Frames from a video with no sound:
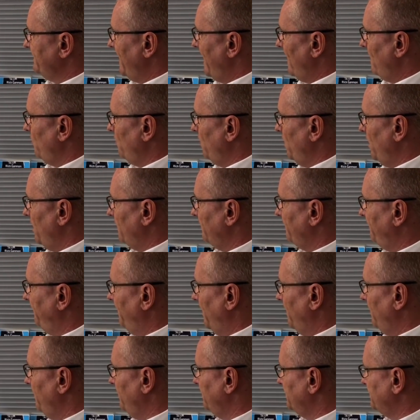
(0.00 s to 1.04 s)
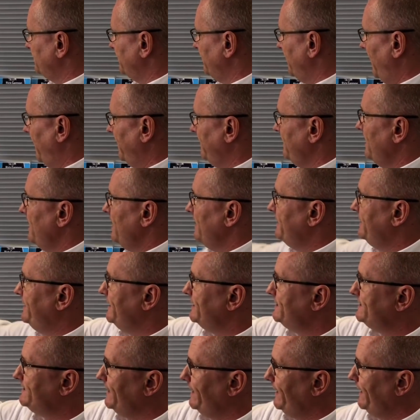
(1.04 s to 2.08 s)
network, folks, okay?
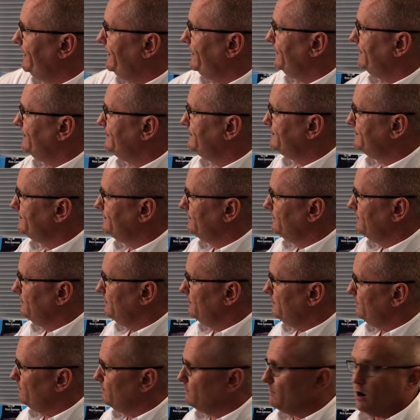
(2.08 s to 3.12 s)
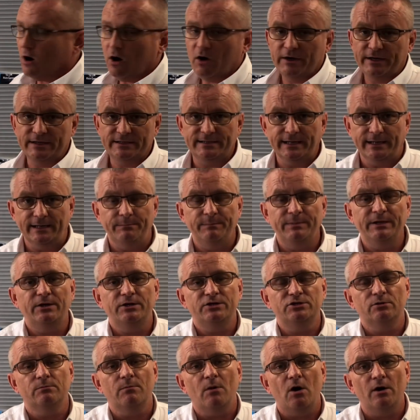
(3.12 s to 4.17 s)
This is marketing because
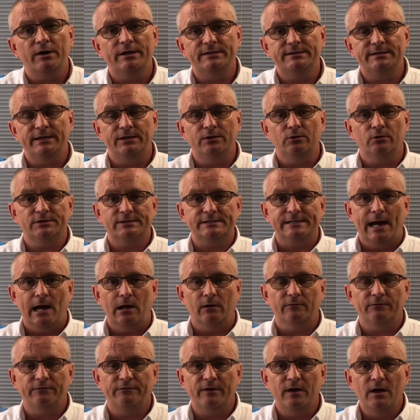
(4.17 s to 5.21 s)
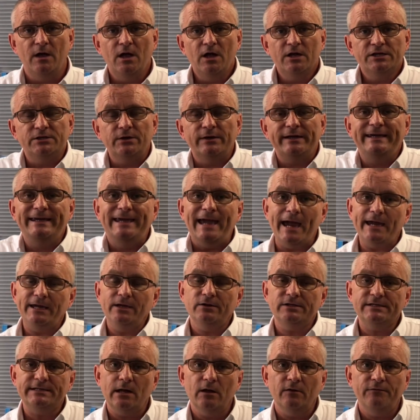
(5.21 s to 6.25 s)
you're marketing yourself. So get
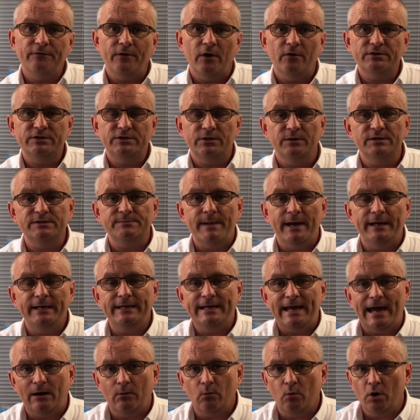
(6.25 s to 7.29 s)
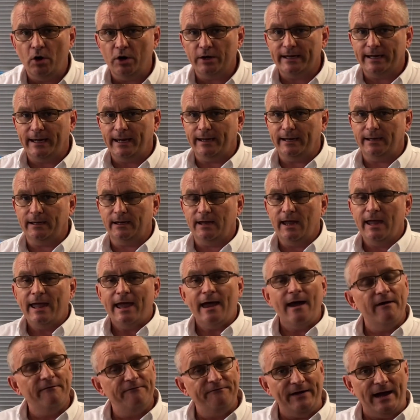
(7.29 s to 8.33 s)
yourself onto as many networking
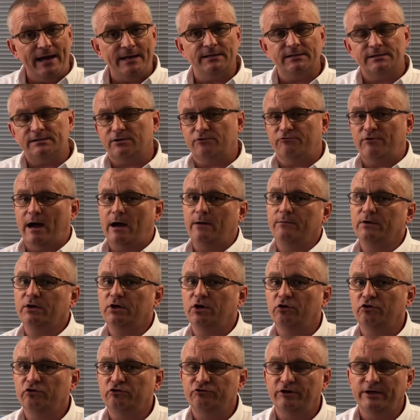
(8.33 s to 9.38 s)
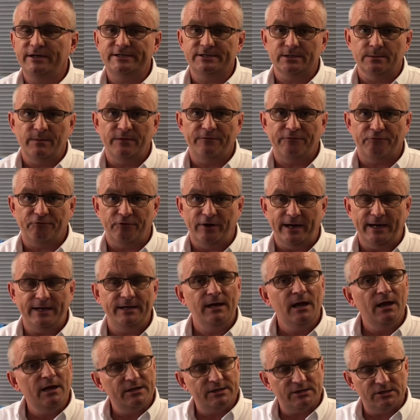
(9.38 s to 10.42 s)
events around the country. Some are free,
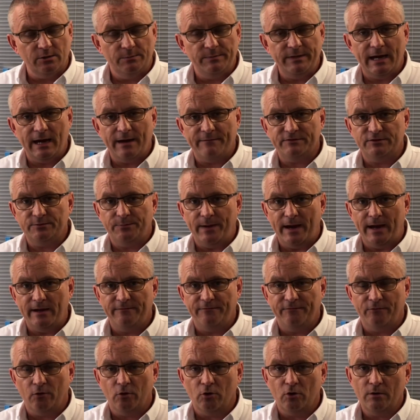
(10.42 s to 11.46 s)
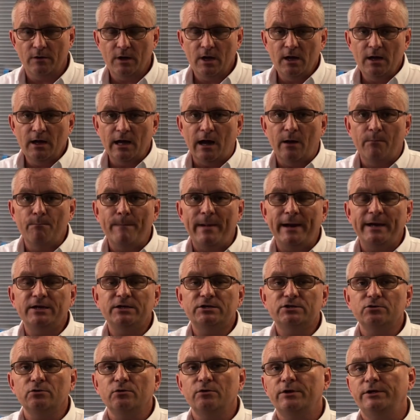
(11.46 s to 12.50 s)
some you have to pay for, and make
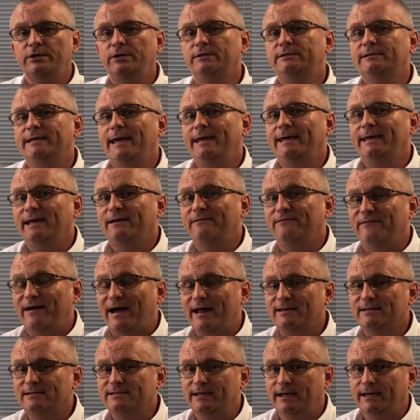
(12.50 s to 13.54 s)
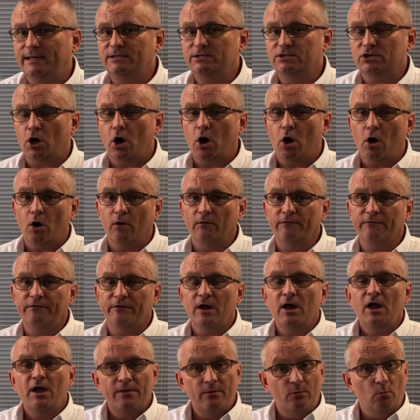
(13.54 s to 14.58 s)
sure that you take advantage of
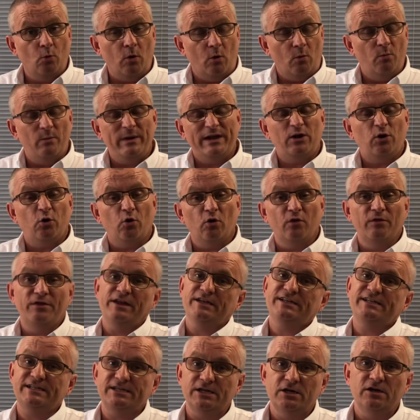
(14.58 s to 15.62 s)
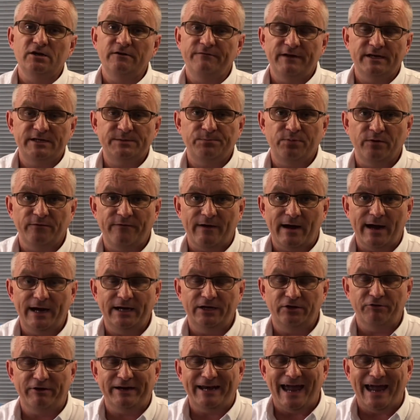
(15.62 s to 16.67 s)
what we call the service provider